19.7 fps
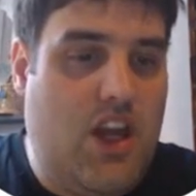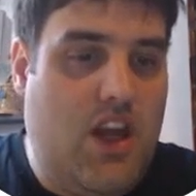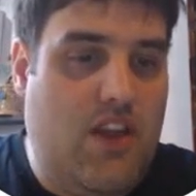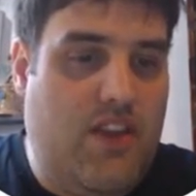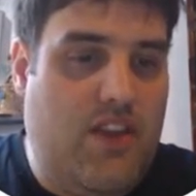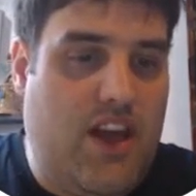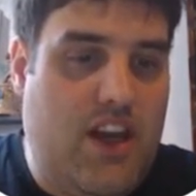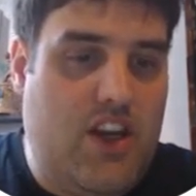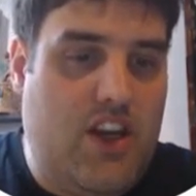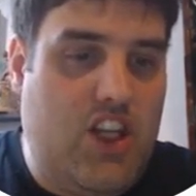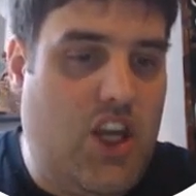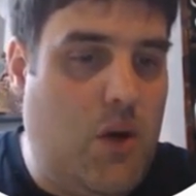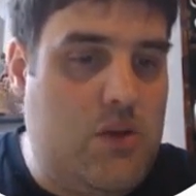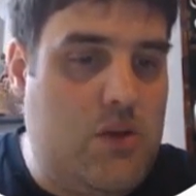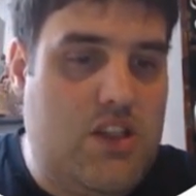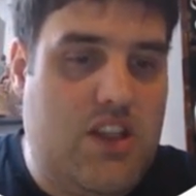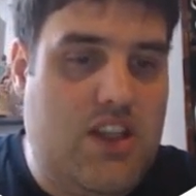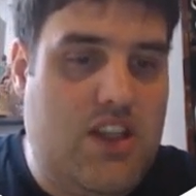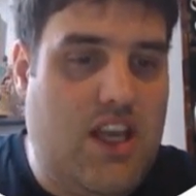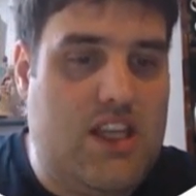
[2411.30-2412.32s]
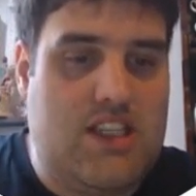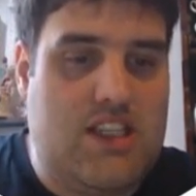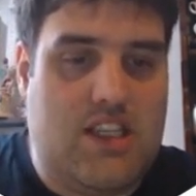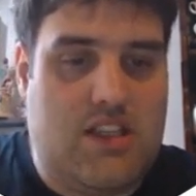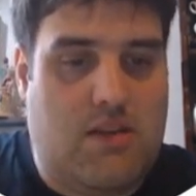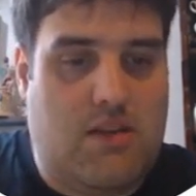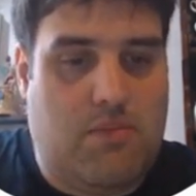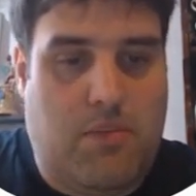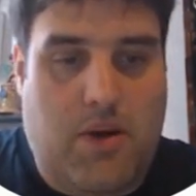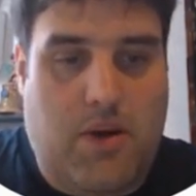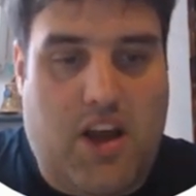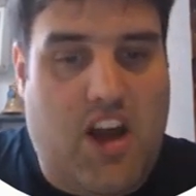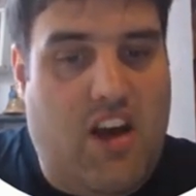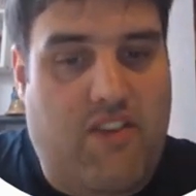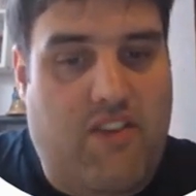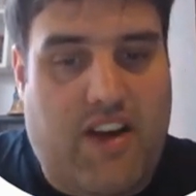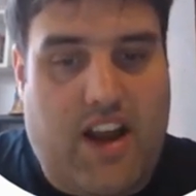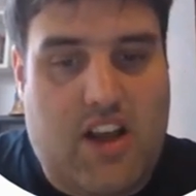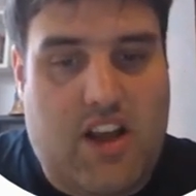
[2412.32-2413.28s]
then using this is
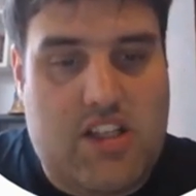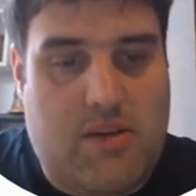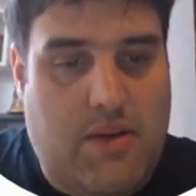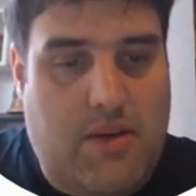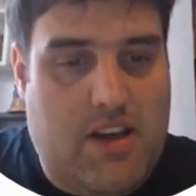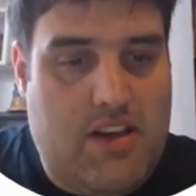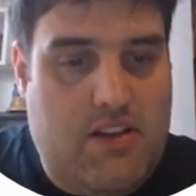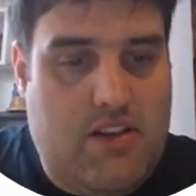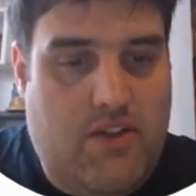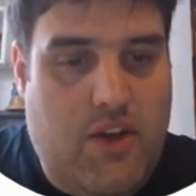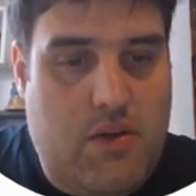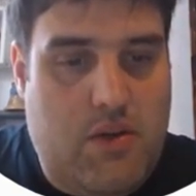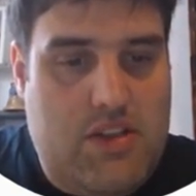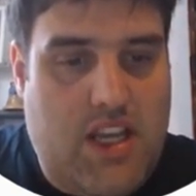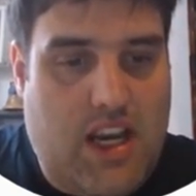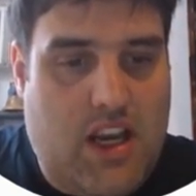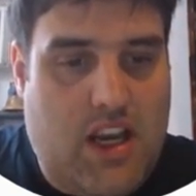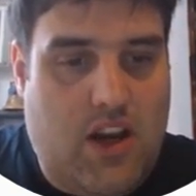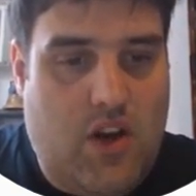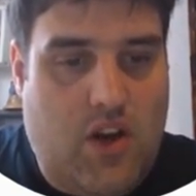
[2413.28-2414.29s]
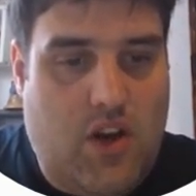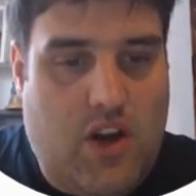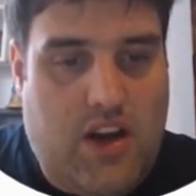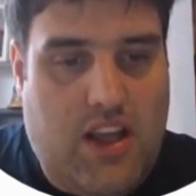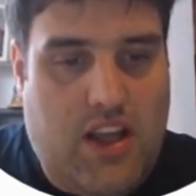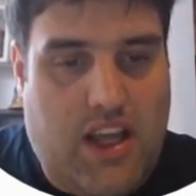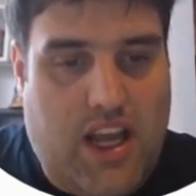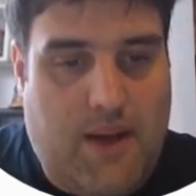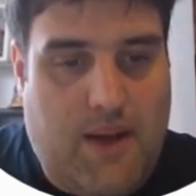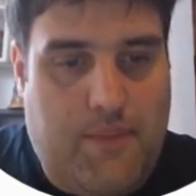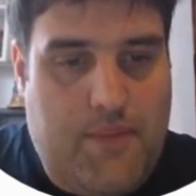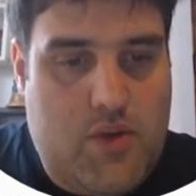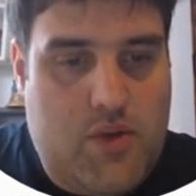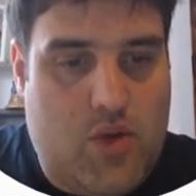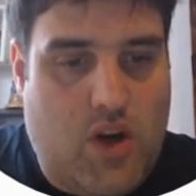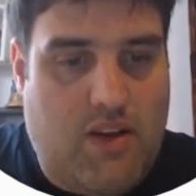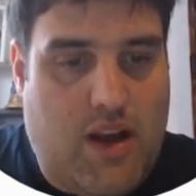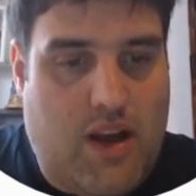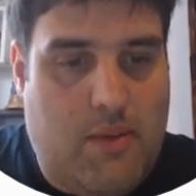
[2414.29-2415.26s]
perfect. Because I mean, if you take a look on here,
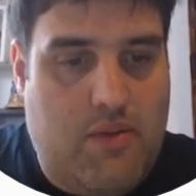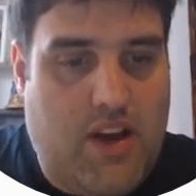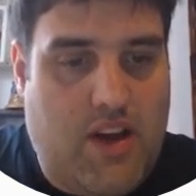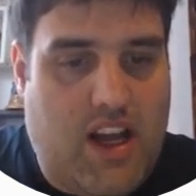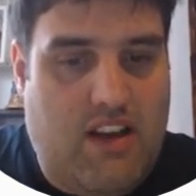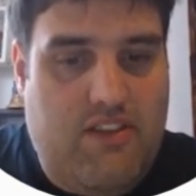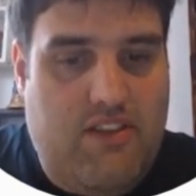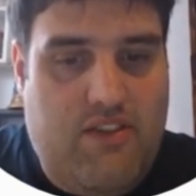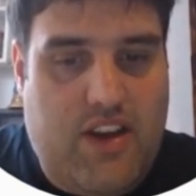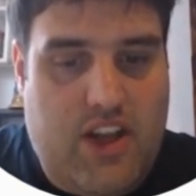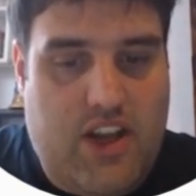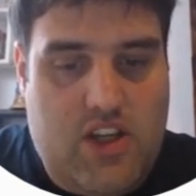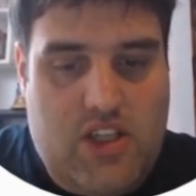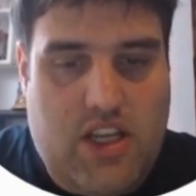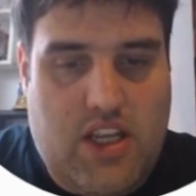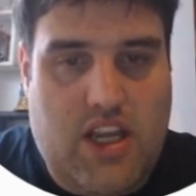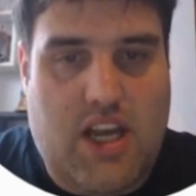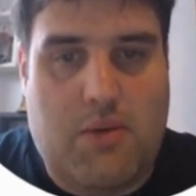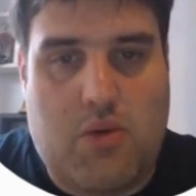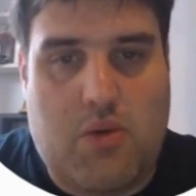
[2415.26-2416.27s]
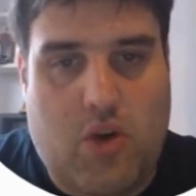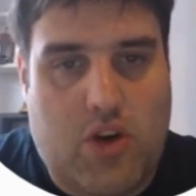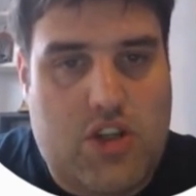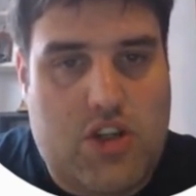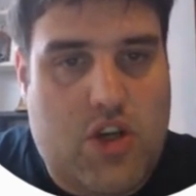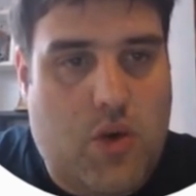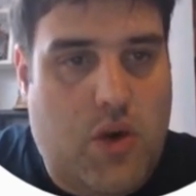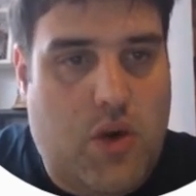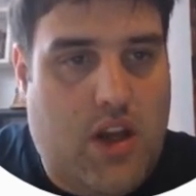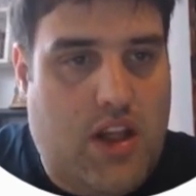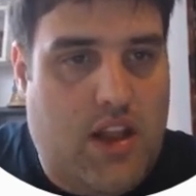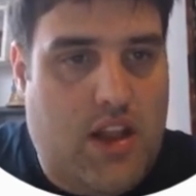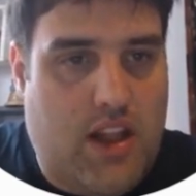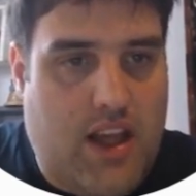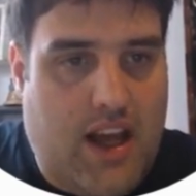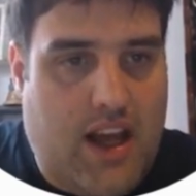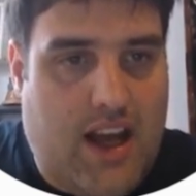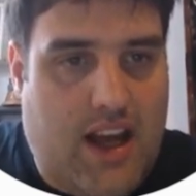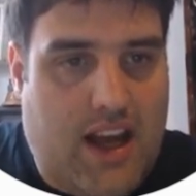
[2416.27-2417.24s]
so I've finished here, I'm going to
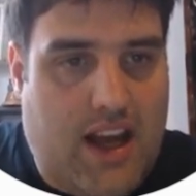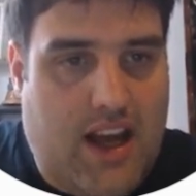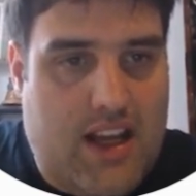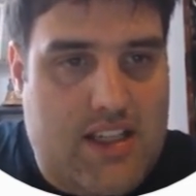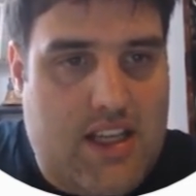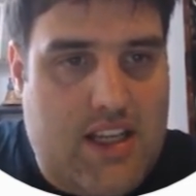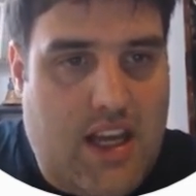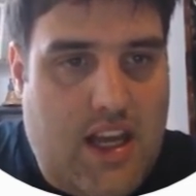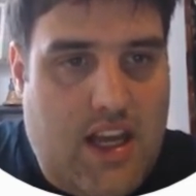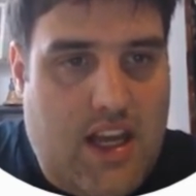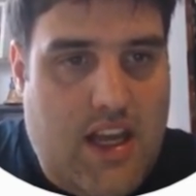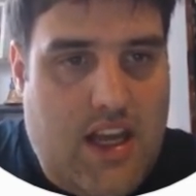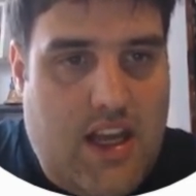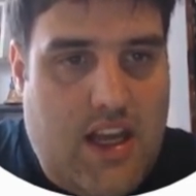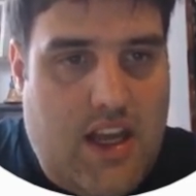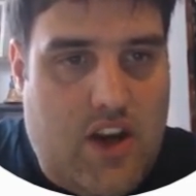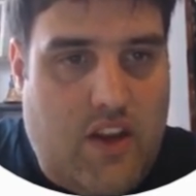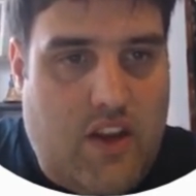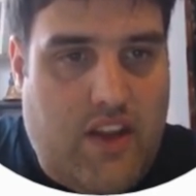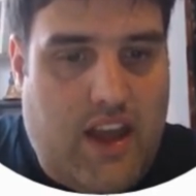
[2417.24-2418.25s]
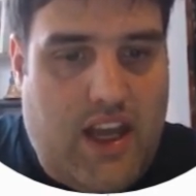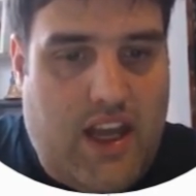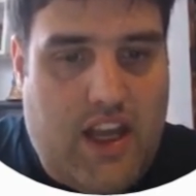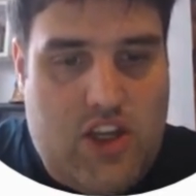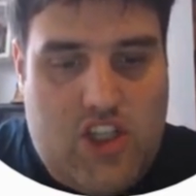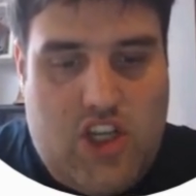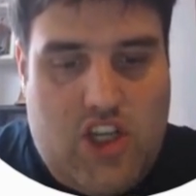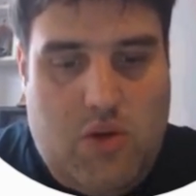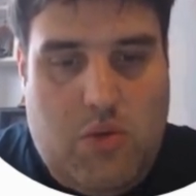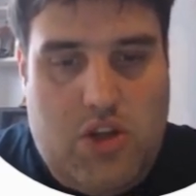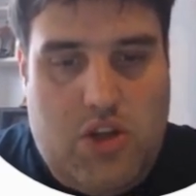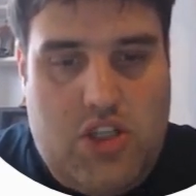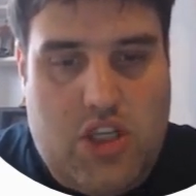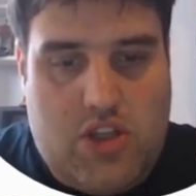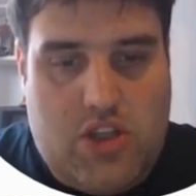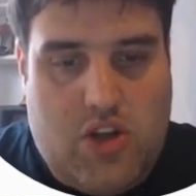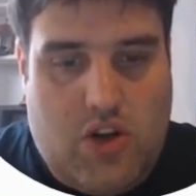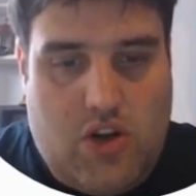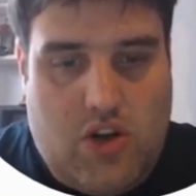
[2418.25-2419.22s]
quickly add another H2, which
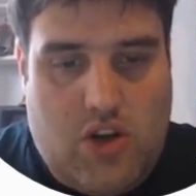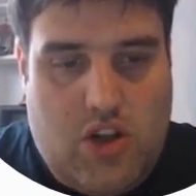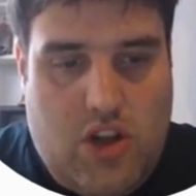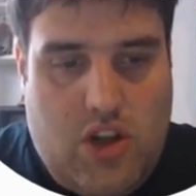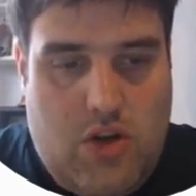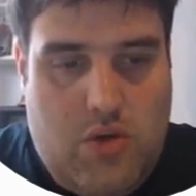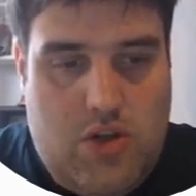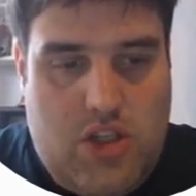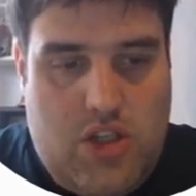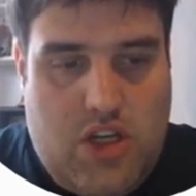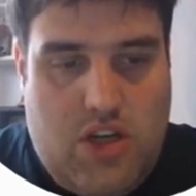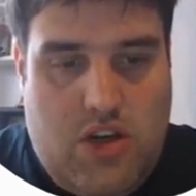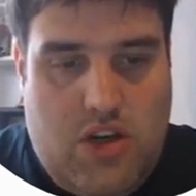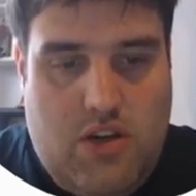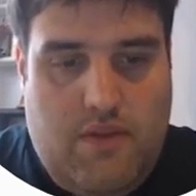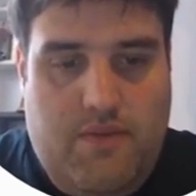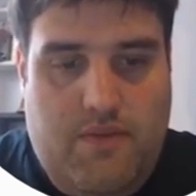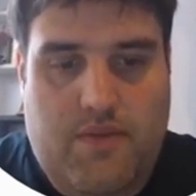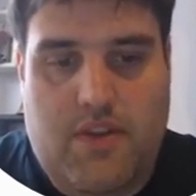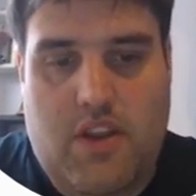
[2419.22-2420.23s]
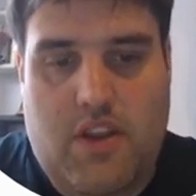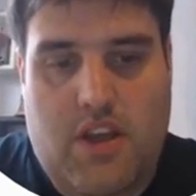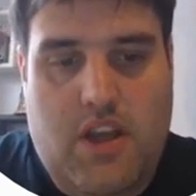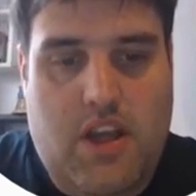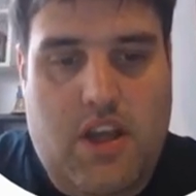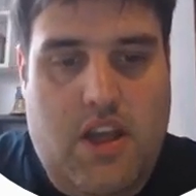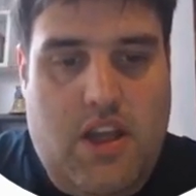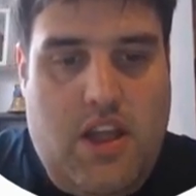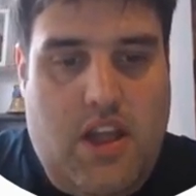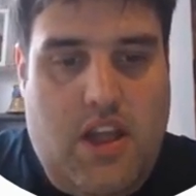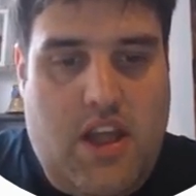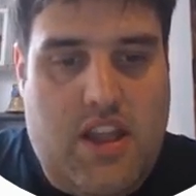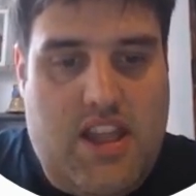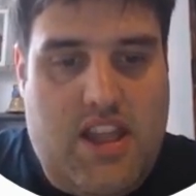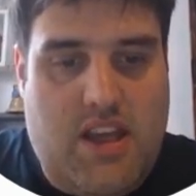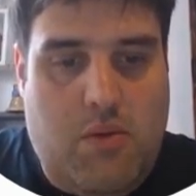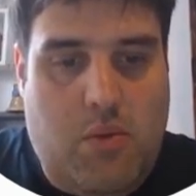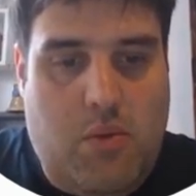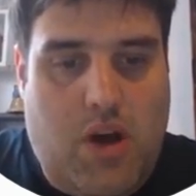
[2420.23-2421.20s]
is conclusion. And
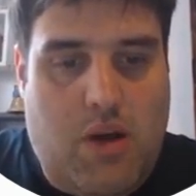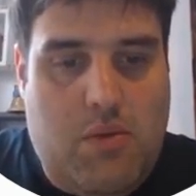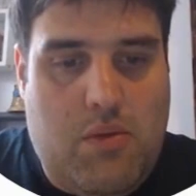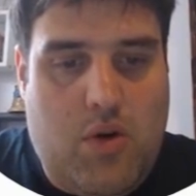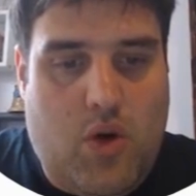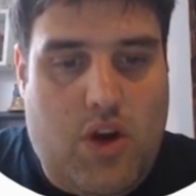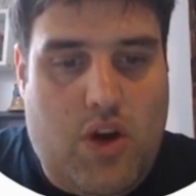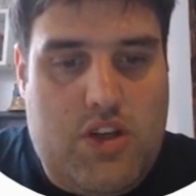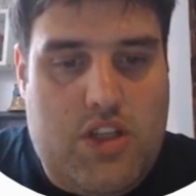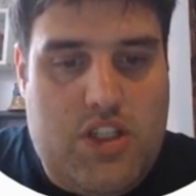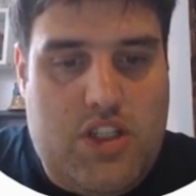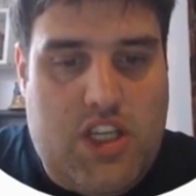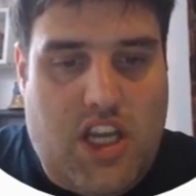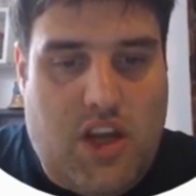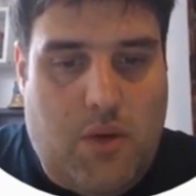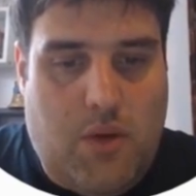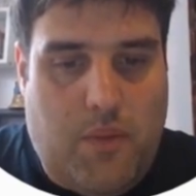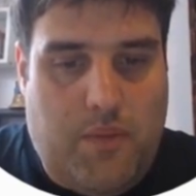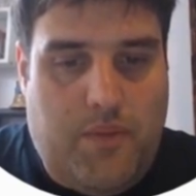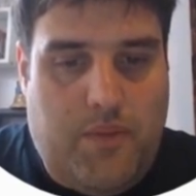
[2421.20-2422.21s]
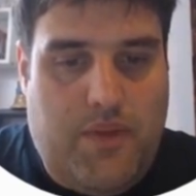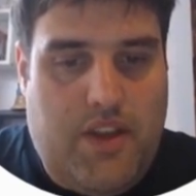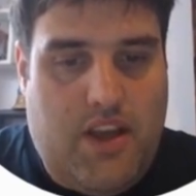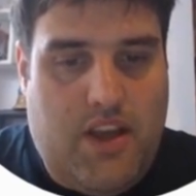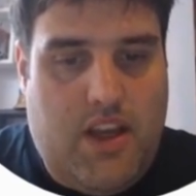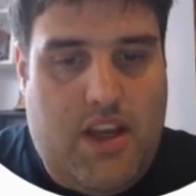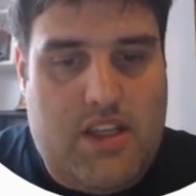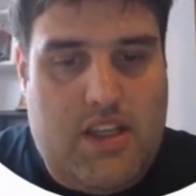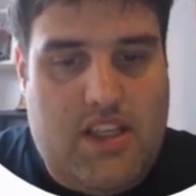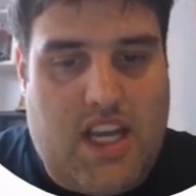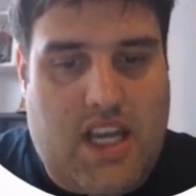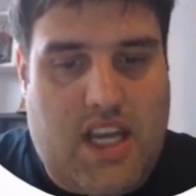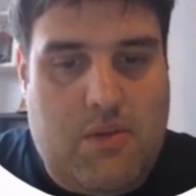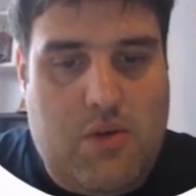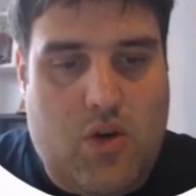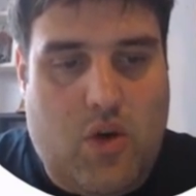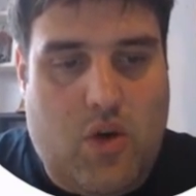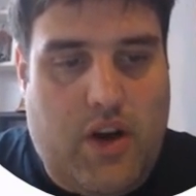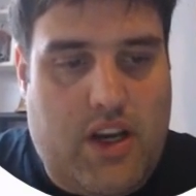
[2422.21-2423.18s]
then what I'm going to do is I am
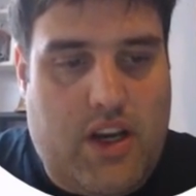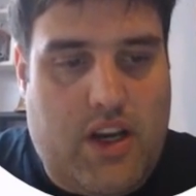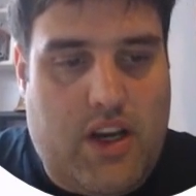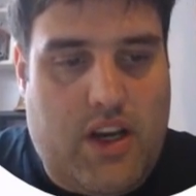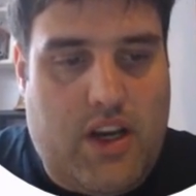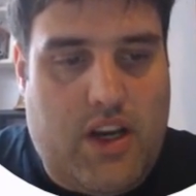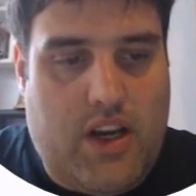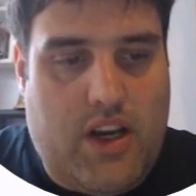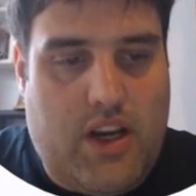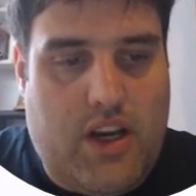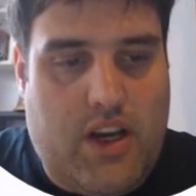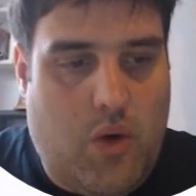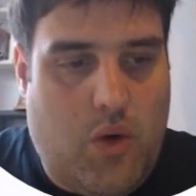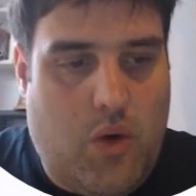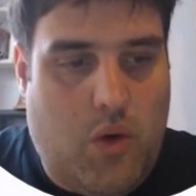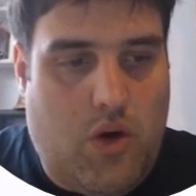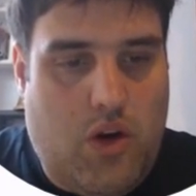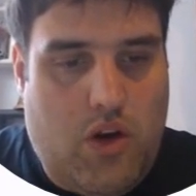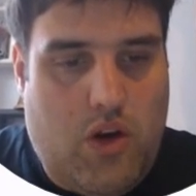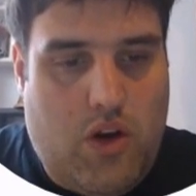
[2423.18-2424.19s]
going to,